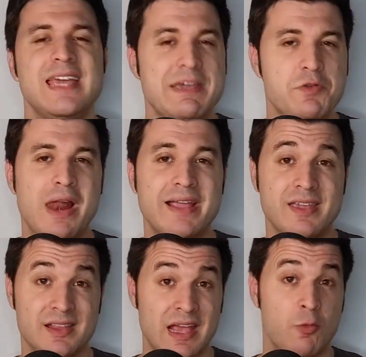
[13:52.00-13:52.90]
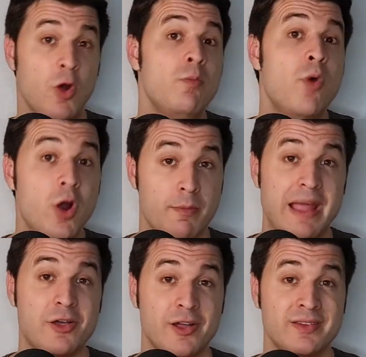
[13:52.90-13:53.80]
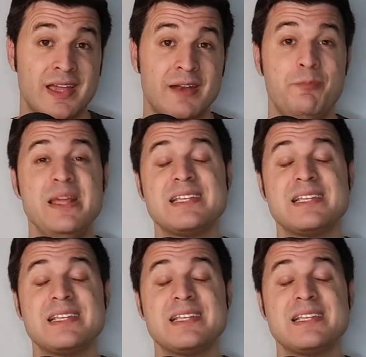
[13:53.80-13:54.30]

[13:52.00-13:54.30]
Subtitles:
If you like it and want more of my content,